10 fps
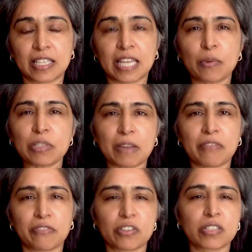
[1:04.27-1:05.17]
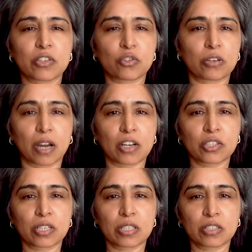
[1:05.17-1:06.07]
That was my first
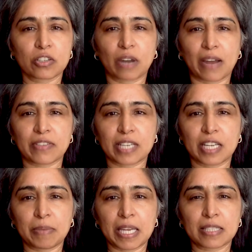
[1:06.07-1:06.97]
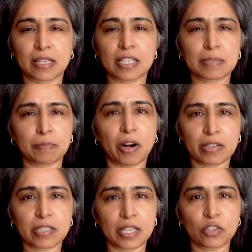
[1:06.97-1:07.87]
introduction to Graph's database, and it
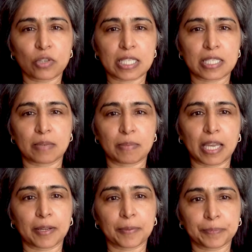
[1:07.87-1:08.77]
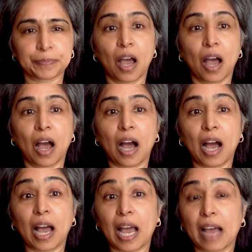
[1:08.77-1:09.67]
sparked interest in me.
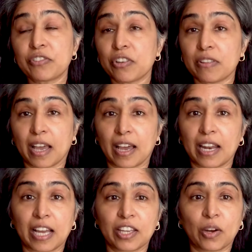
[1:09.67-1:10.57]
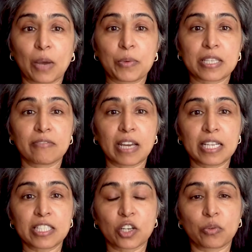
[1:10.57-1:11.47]
After that, I was
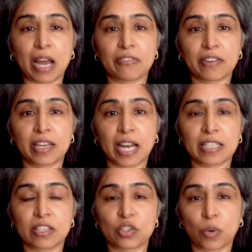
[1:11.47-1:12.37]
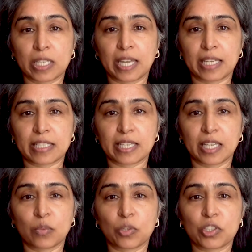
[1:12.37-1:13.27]
invited to Graph Connect in
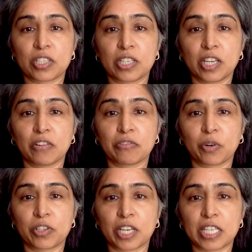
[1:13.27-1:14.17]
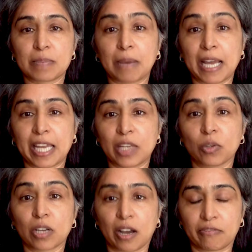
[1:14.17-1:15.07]
2018, which is Neo4j's
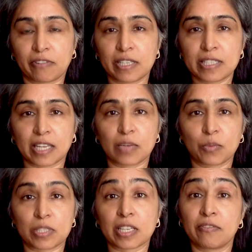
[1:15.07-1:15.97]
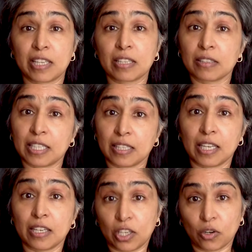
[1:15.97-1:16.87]
biannual conference, and it was
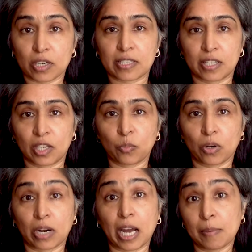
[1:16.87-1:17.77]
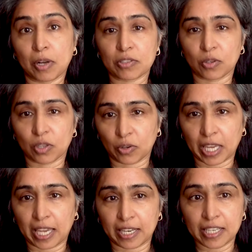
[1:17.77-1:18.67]
conveniently in New York City, where I'm also
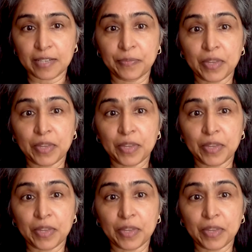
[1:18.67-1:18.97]
located.